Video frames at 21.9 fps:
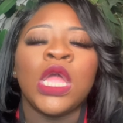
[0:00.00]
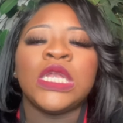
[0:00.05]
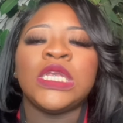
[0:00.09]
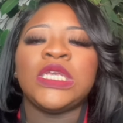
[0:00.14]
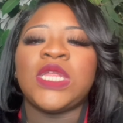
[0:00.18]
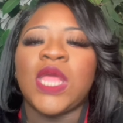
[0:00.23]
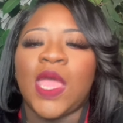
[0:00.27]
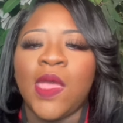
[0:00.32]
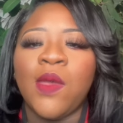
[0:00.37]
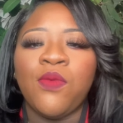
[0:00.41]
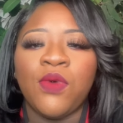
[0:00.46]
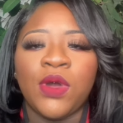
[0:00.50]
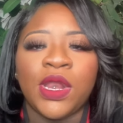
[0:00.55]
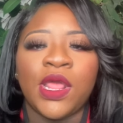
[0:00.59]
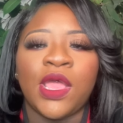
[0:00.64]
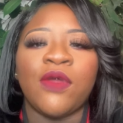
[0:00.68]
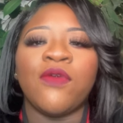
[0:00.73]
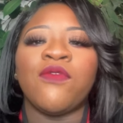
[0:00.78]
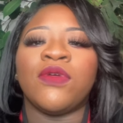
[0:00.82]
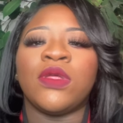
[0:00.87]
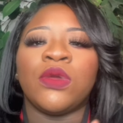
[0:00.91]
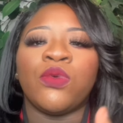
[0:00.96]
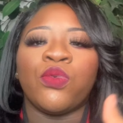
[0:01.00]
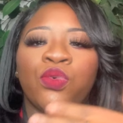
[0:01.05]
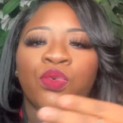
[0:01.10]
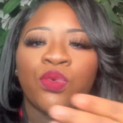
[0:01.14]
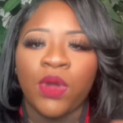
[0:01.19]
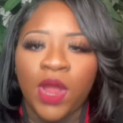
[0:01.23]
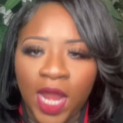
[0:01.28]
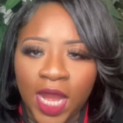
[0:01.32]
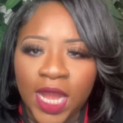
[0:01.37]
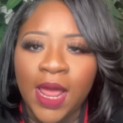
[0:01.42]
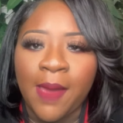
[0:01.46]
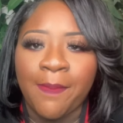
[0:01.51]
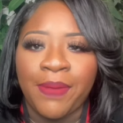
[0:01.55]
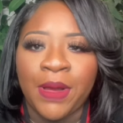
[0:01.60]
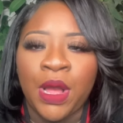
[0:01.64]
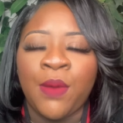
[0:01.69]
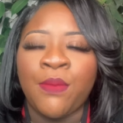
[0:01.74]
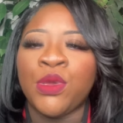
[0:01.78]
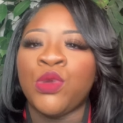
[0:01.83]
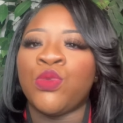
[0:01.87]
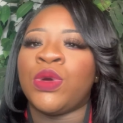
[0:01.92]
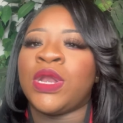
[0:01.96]
they would have ran up
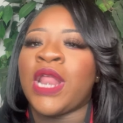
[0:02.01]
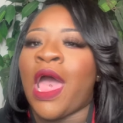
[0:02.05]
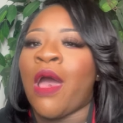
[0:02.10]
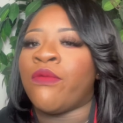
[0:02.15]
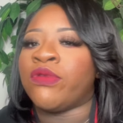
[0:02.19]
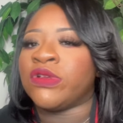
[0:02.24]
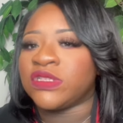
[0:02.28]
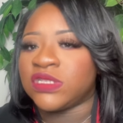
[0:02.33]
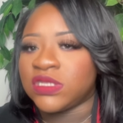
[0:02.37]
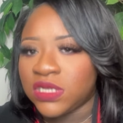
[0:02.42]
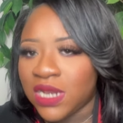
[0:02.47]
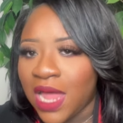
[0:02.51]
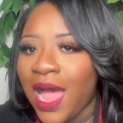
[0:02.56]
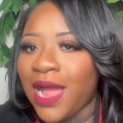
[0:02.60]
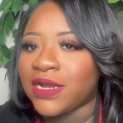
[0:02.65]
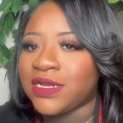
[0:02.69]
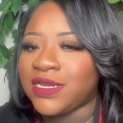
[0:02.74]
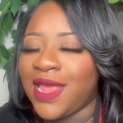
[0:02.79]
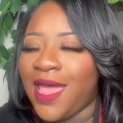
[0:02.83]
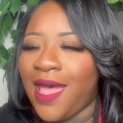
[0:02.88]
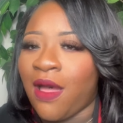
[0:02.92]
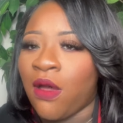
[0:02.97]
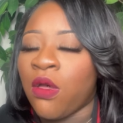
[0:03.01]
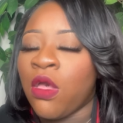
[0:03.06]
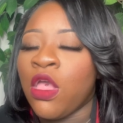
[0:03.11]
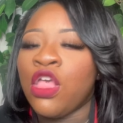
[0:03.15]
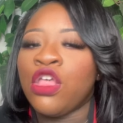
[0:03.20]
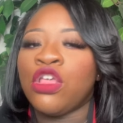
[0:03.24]
on me when I was locked out.